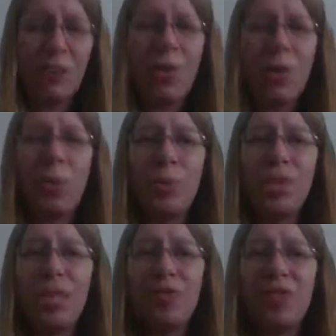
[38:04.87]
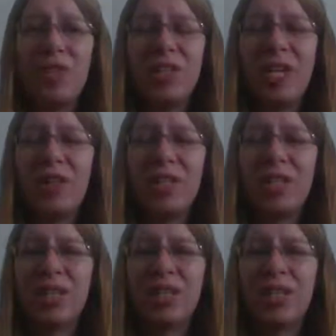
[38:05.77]
I'm hoping a lot of friends haven't
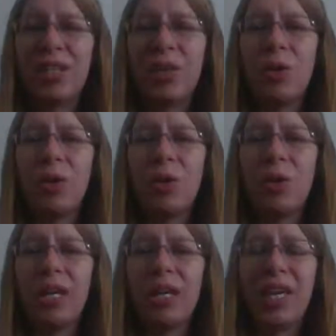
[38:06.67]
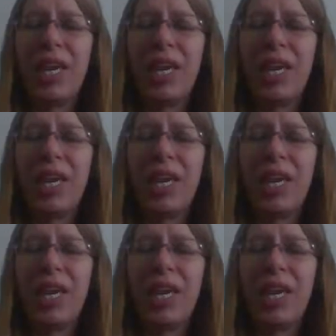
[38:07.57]
done the whole like,